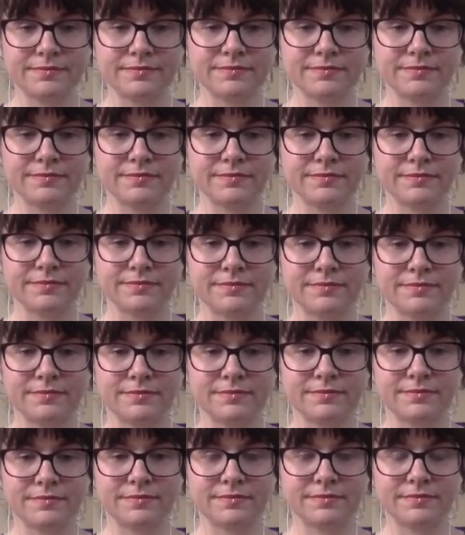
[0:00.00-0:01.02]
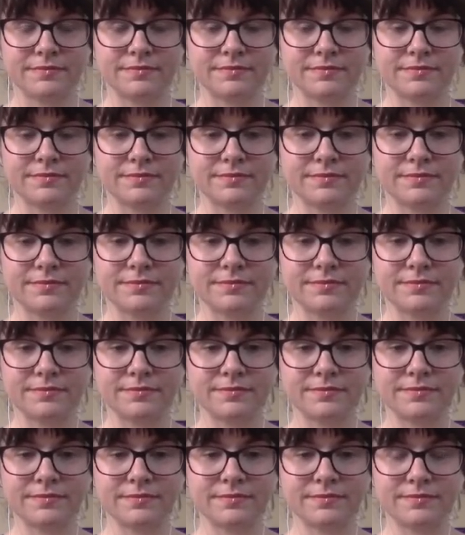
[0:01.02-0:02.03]

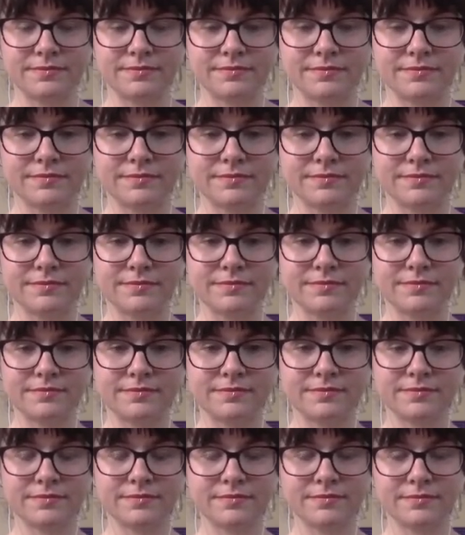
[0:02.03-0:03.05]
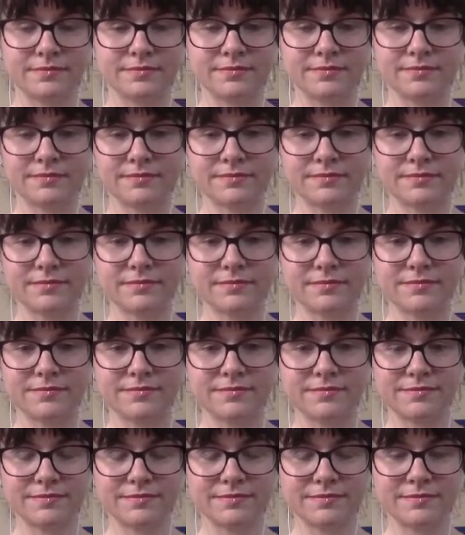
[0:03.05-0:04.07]

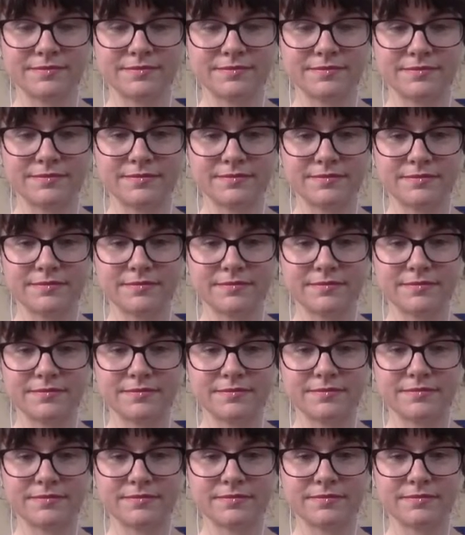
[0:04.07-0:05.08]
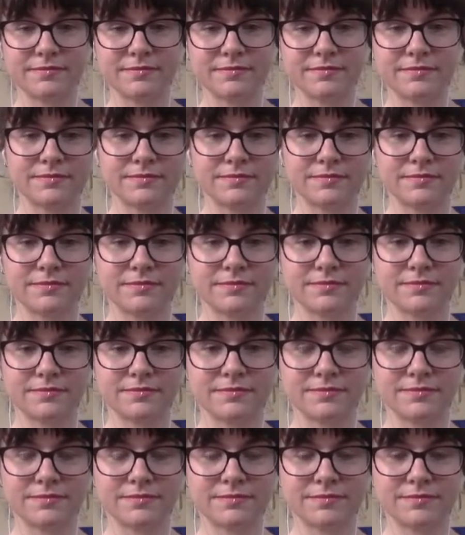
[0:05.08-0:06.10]

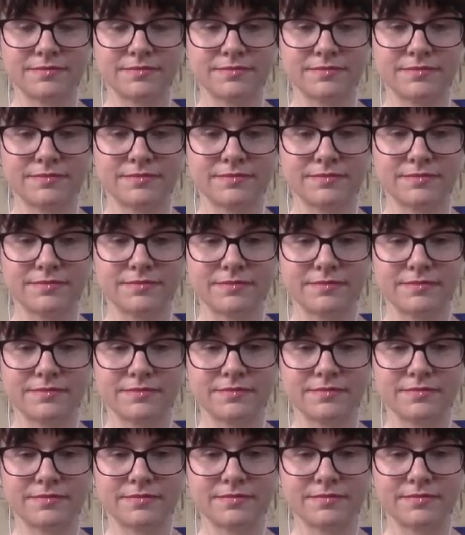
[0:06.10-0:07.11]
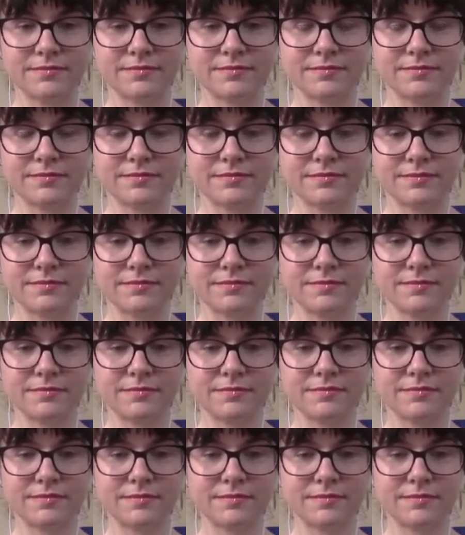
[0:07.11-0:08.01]
The person shown says nothing.